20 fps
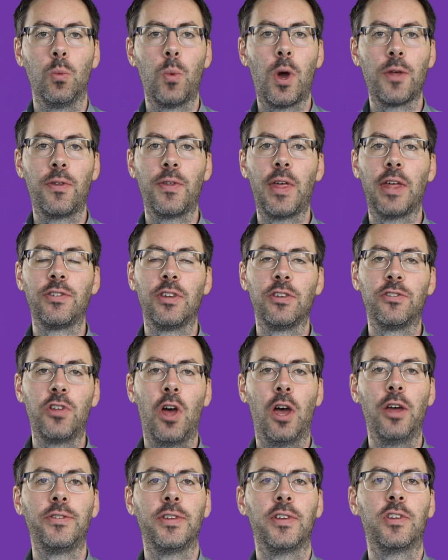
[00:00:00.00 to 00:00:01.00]
whether that's a
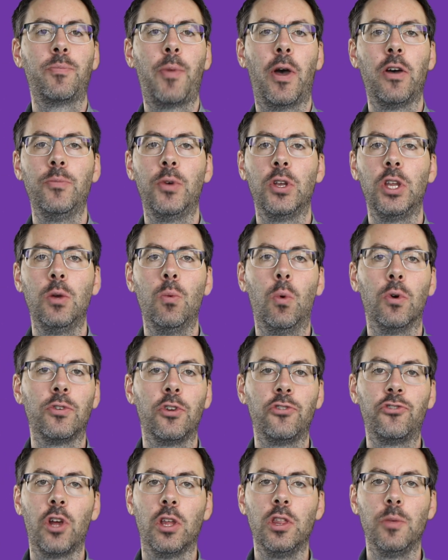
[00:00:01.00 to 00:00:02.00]
science experiment you want to
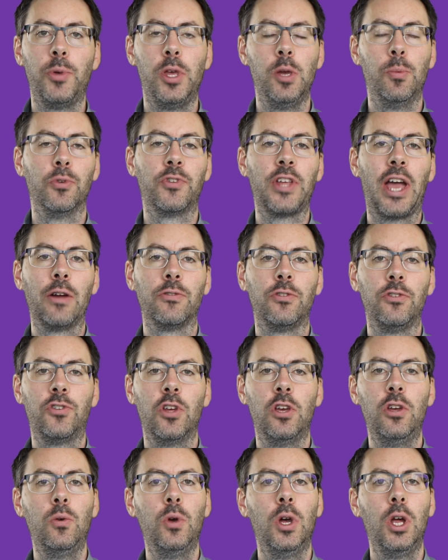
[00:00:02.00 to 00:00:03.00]
show the pupils how to
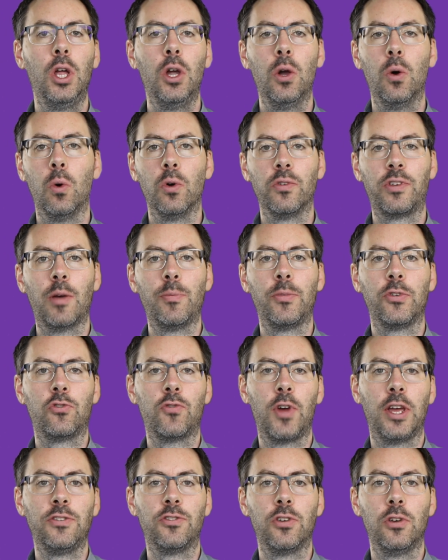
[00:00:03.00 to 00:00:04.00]
do or
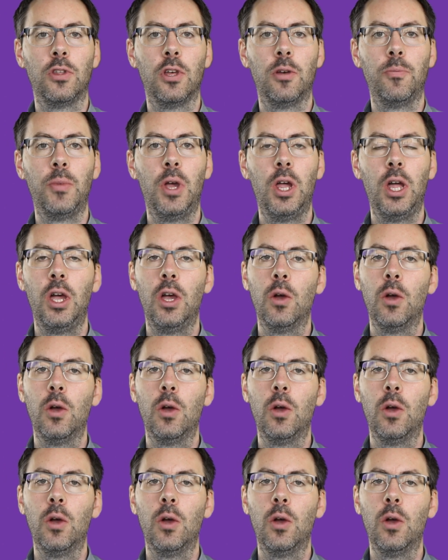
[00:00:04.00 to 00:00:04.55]
demonstrate to them,